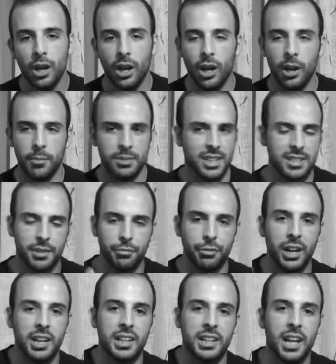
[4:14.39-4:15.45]
Um, that's a
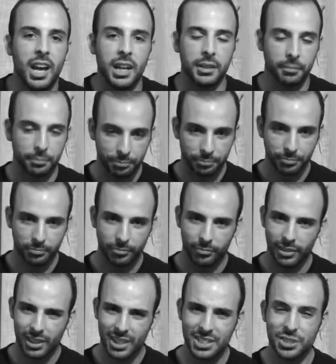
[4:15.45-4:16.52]
Friday night.
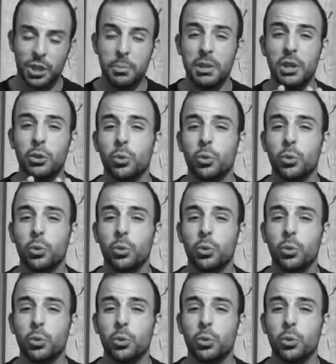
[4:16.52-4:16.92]
It's going to be a